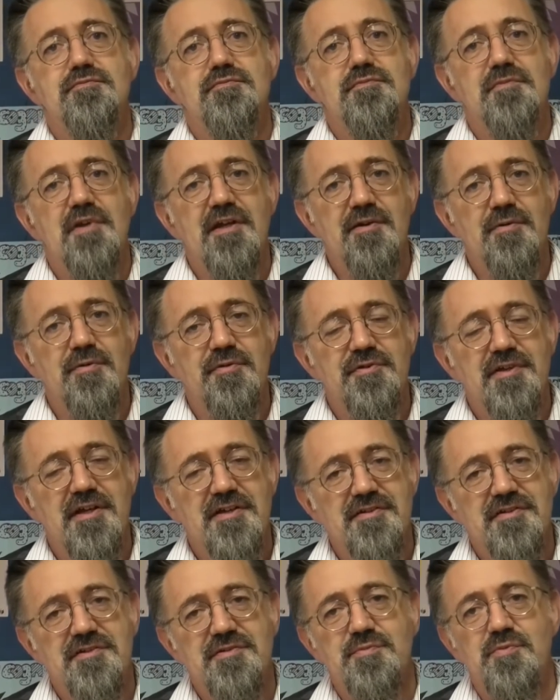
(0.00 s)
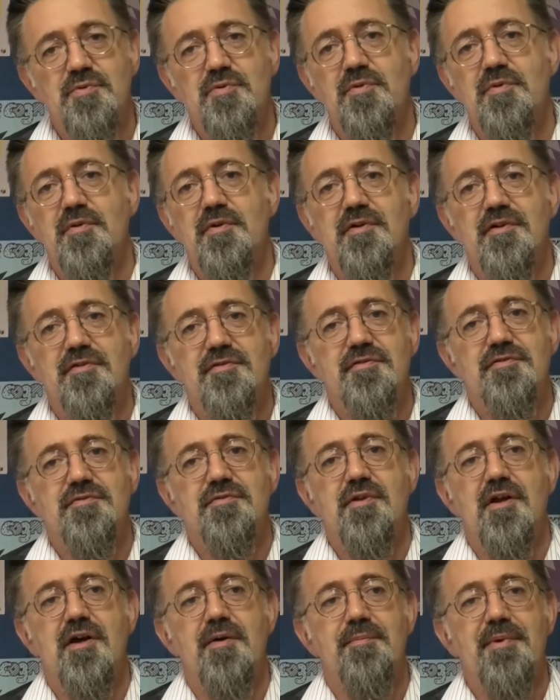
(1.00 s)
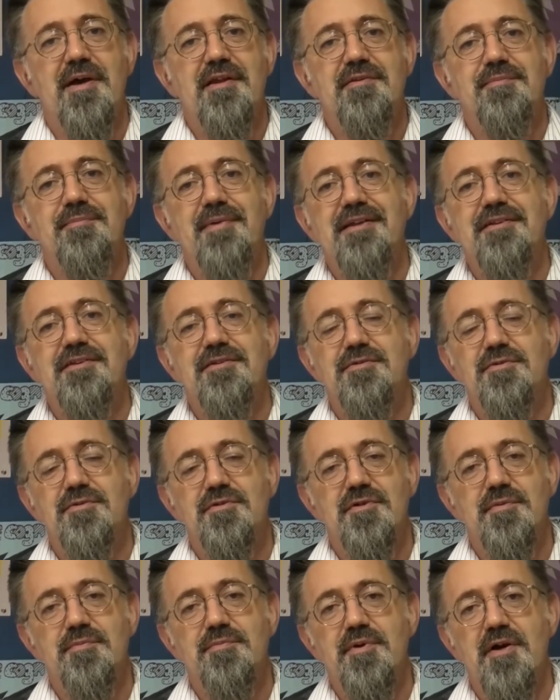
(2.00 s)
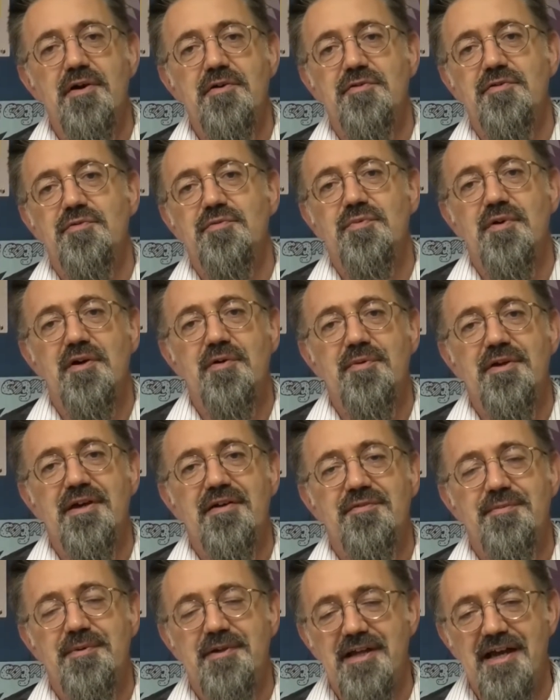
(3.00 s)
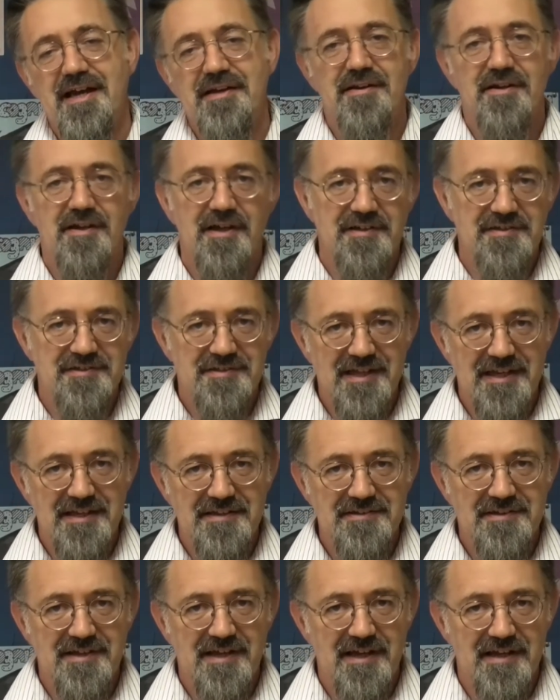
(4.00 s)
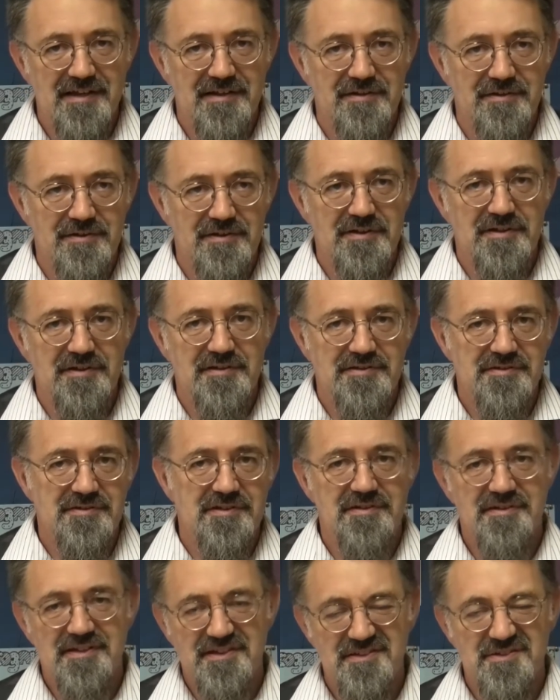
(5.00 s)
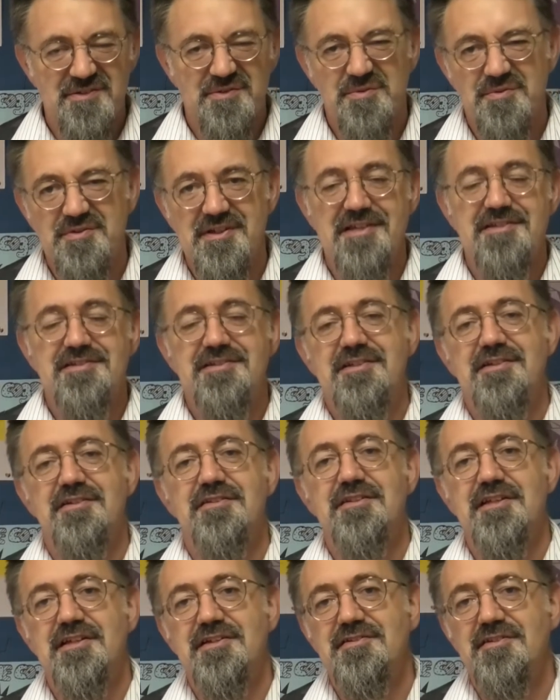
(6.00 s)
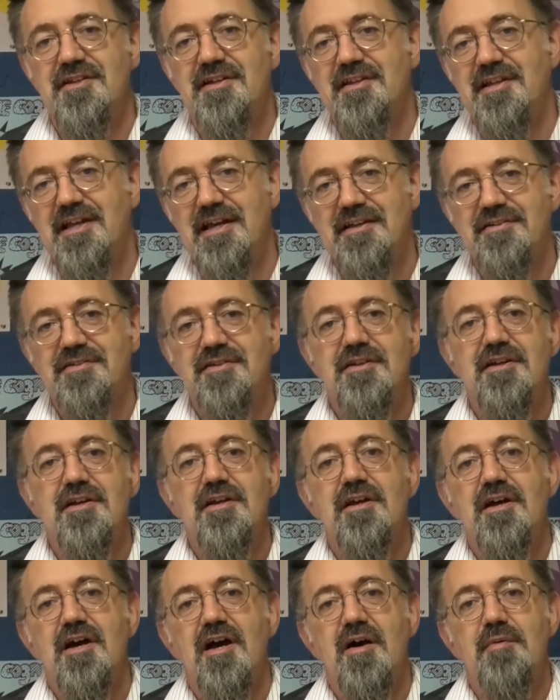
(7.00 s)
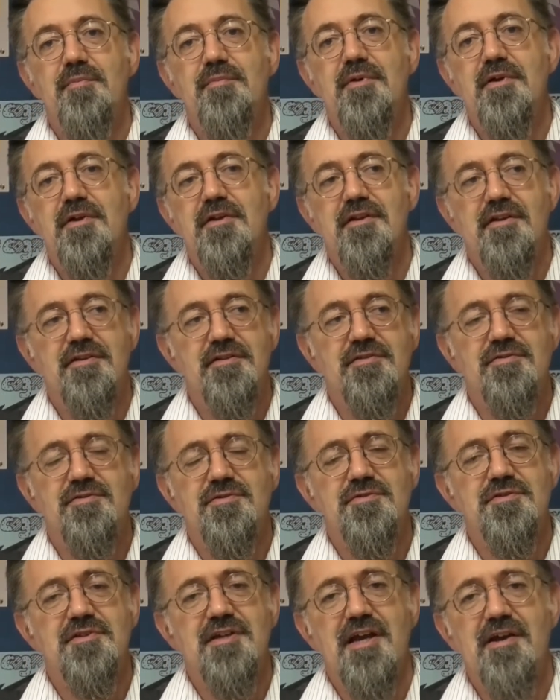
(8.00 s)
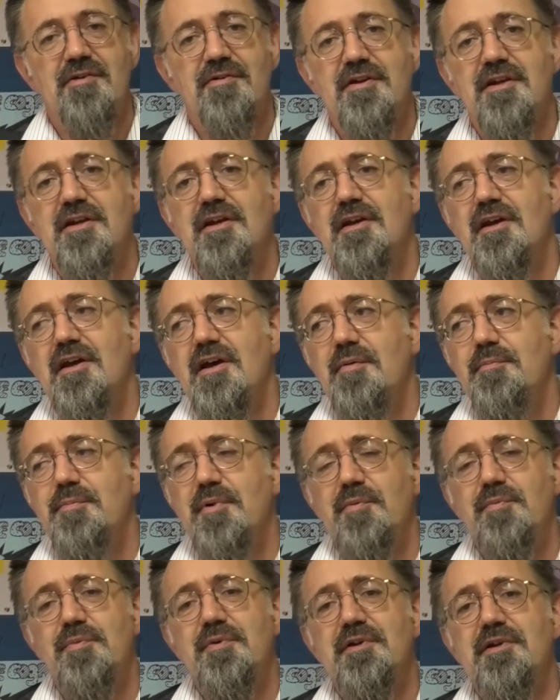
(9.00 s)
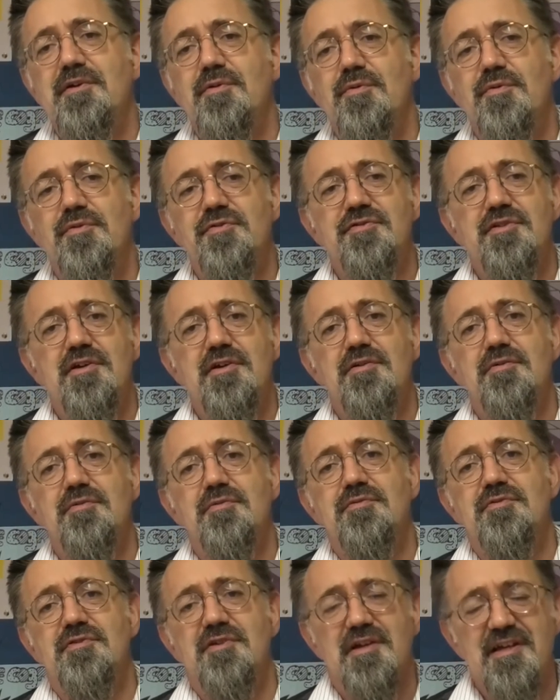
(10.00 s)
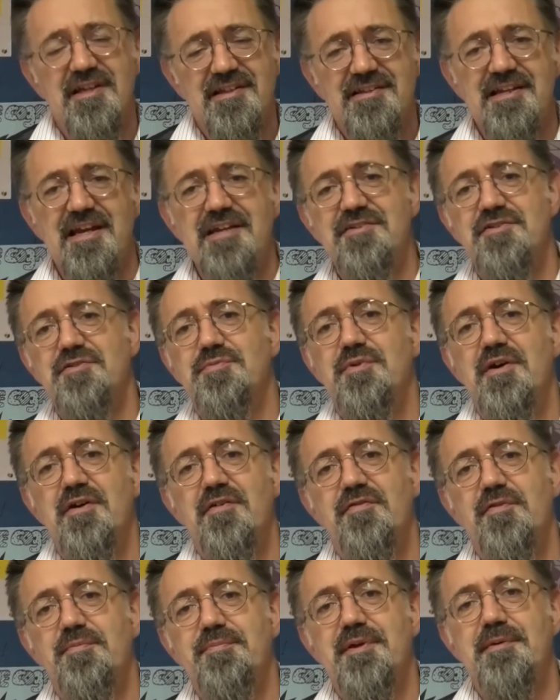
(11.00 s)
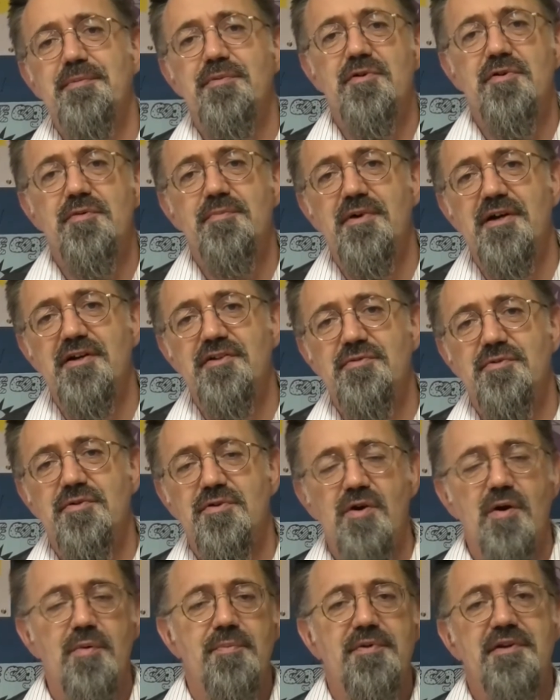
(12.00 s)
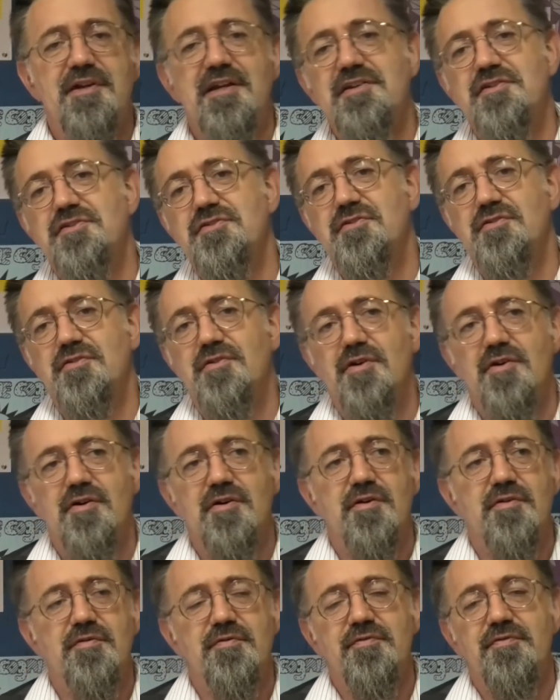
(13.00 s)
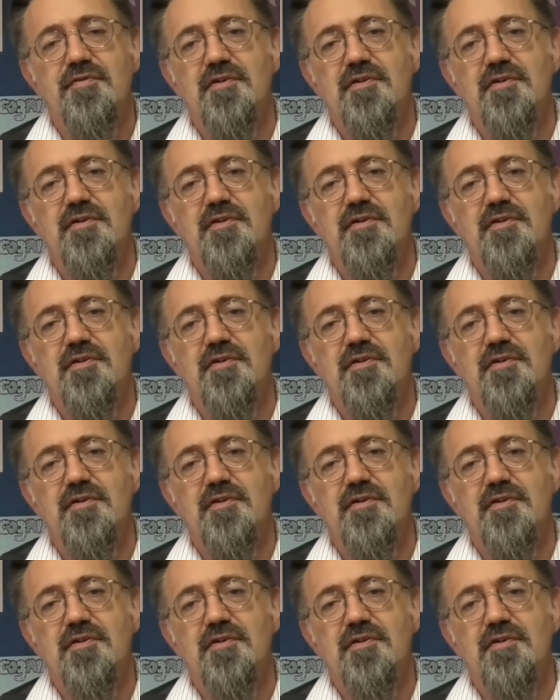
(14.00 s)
And it also has a small mathematical component where we have to be able to analyse data and look at statistical testing and things like that. Nothing too scary. But we also, so it caters well for people who might do a combination of